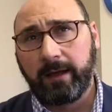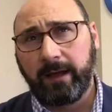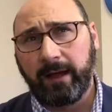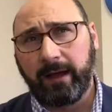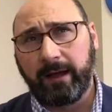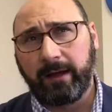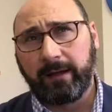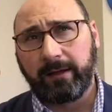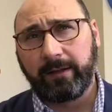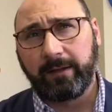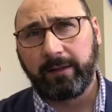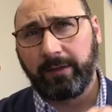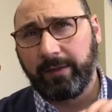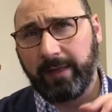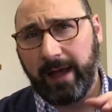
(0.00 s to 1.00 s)

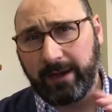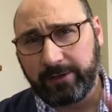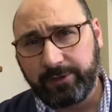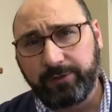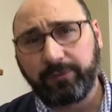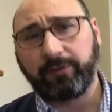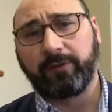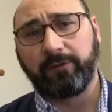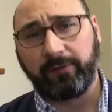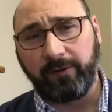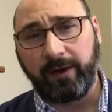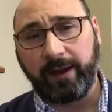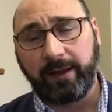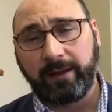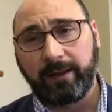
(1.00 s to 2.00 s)
that issue is
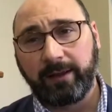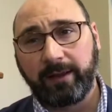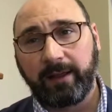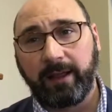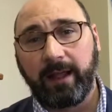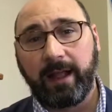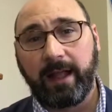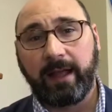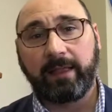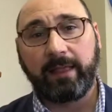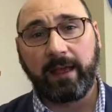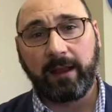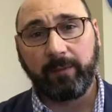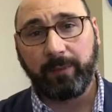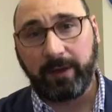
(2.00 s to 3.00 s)
confronted, and
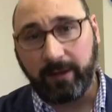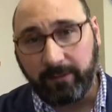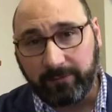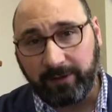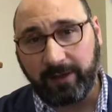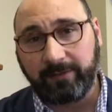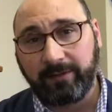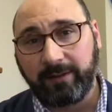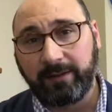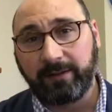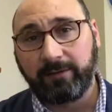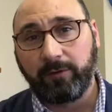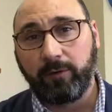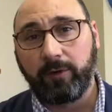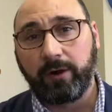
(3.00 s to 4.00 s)
then it becomes
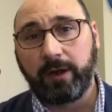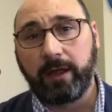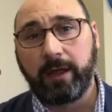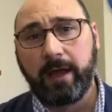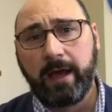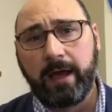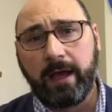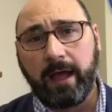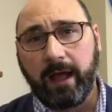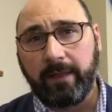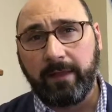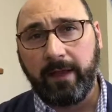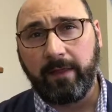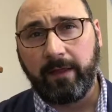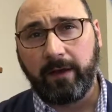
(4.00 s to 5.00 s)
escalatory, and
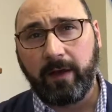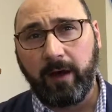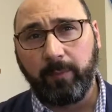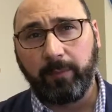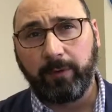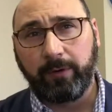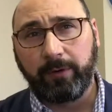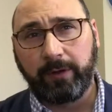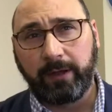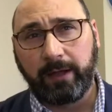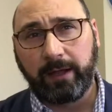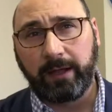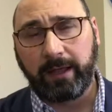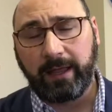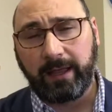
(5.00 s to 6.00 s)
then the couple
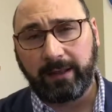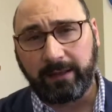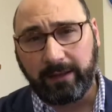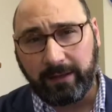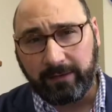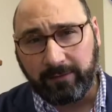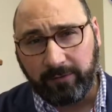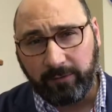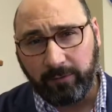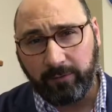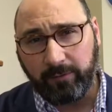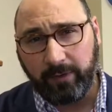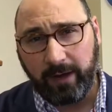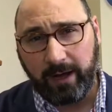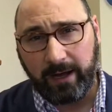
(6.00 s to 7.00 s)
can lead
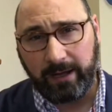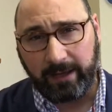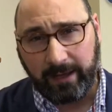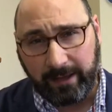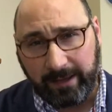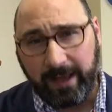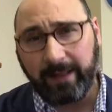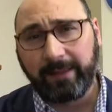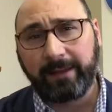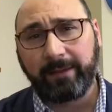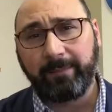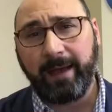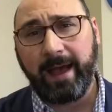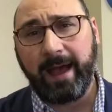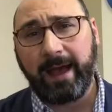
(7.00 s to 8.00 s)
to a yelling
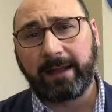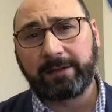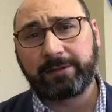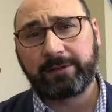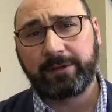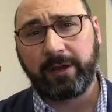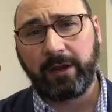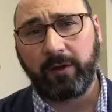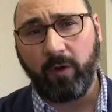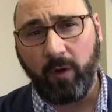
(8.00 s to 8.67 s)
match, an